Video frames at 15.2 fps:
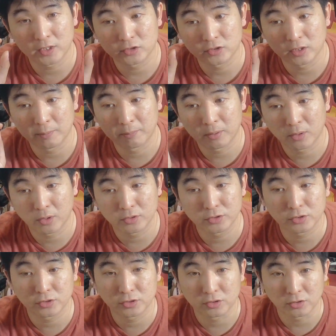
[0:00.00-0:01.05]
actually
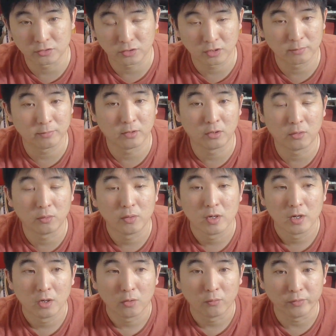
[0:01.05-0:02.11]
purchase the turbo,
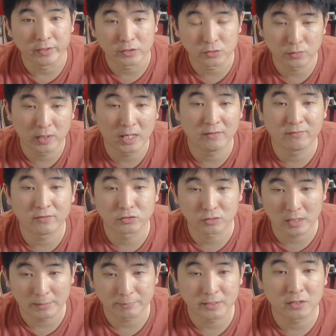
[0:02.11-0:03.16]
we do have a
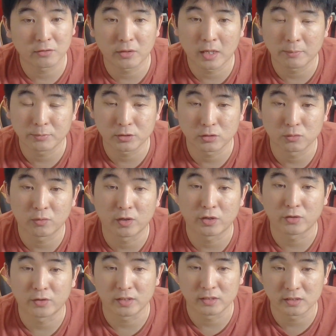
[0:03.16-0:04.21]
drop down option where
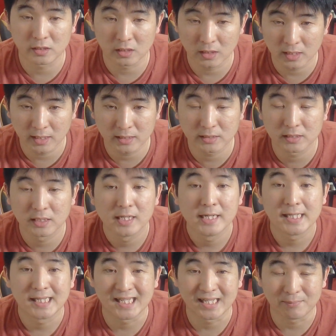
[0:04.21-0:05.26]
you can select
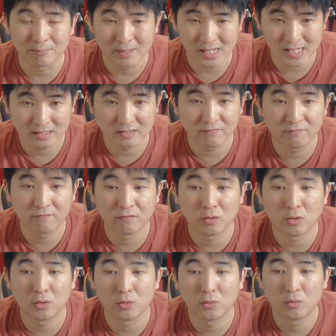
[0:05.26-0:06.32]
the
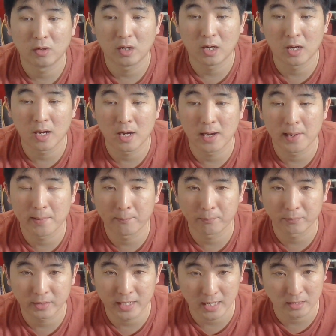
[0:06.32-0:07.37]
MagnaFlow
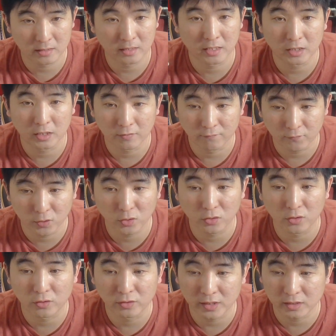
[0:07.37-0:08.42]
catalytic
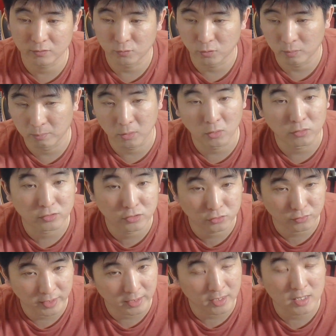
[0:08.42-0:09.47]
converter that would bolt
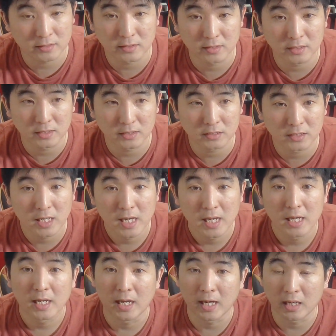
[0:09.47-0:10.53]
straight onto this,
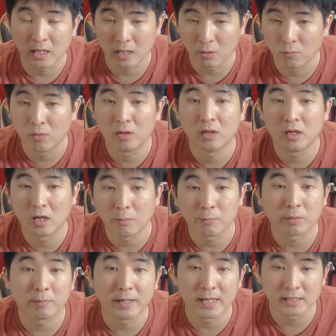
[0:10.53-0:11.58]
and it will help
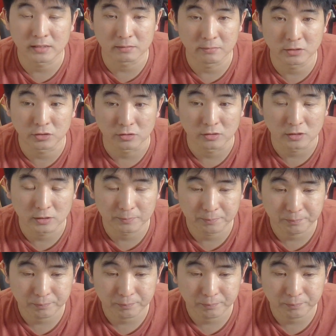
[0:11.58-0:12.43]
you pass emissions.